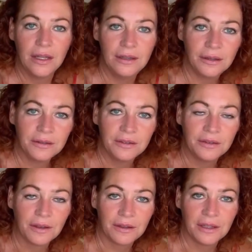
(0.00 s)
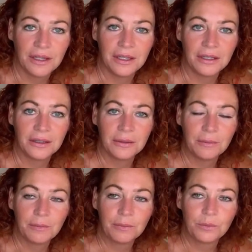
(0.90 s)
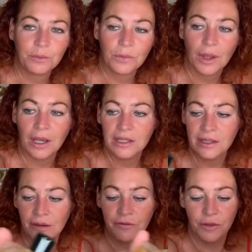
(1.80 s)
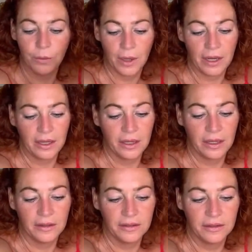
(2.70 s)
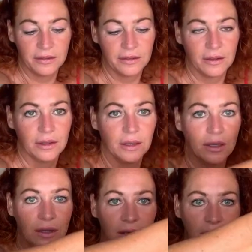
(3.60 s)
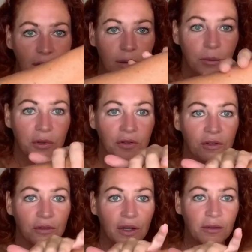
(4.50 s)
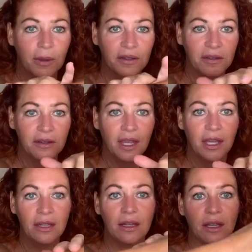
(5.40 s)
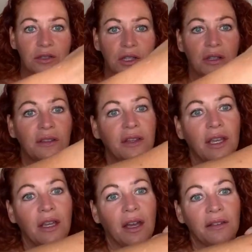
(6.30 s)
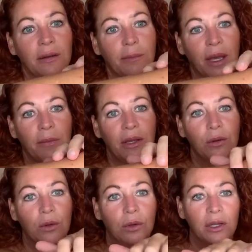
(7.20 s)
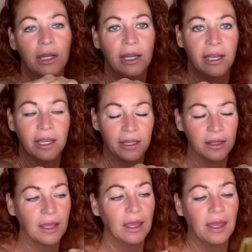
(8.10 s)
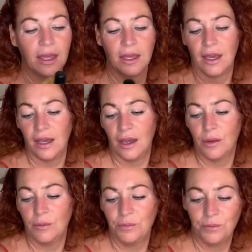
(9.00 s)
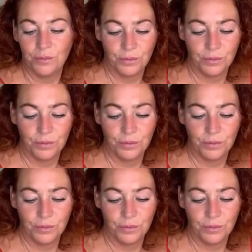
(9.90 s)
looks stunning. I love the way it's moisturised my skin, and you can see it hasn't made me all oily. Um,